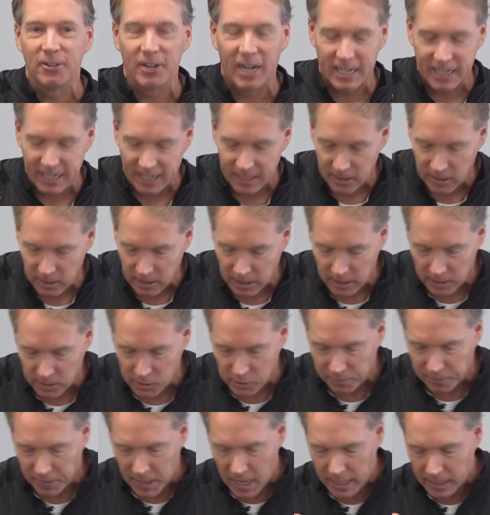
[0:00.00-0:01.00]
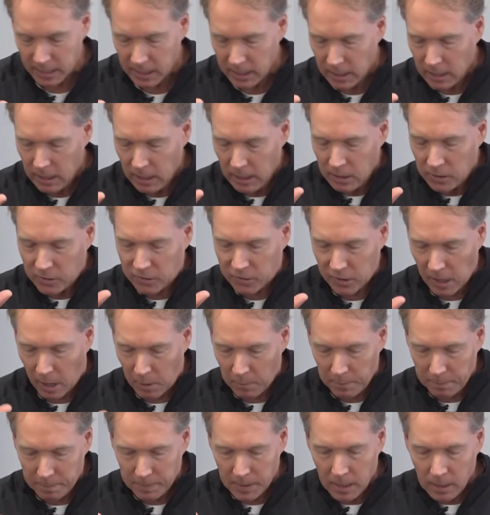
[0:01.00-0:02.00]
they're not going to, they're going to do fine.
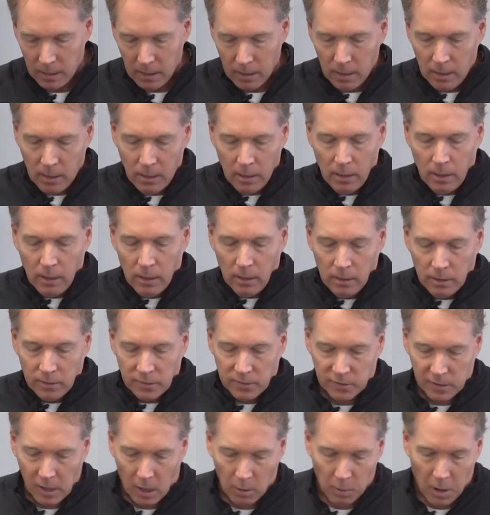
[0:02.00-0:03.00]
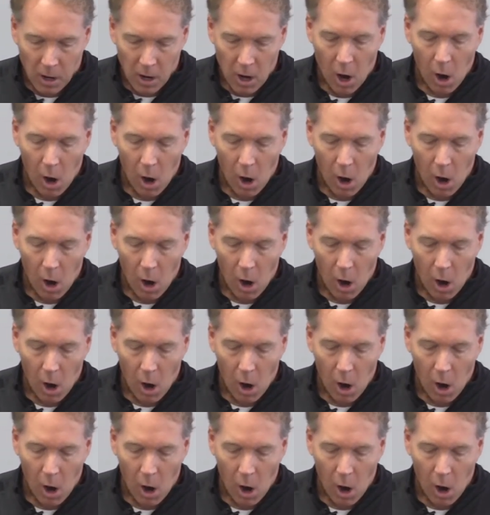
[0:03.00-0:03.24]
So, so